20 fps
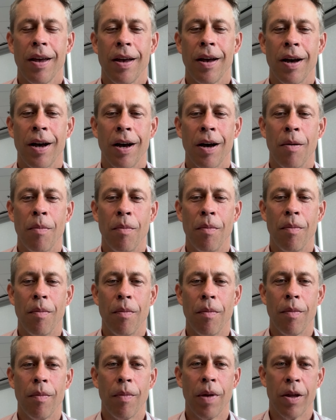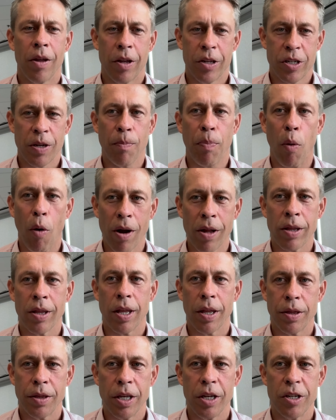Um, it's important
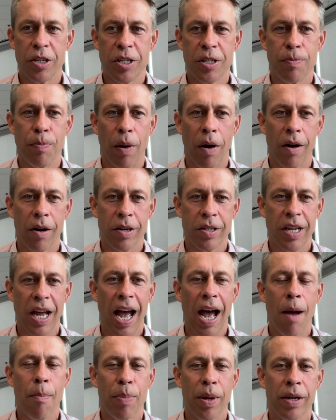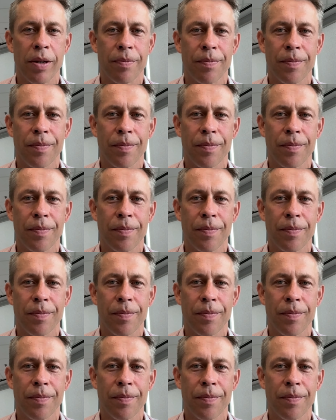that these sparks happen,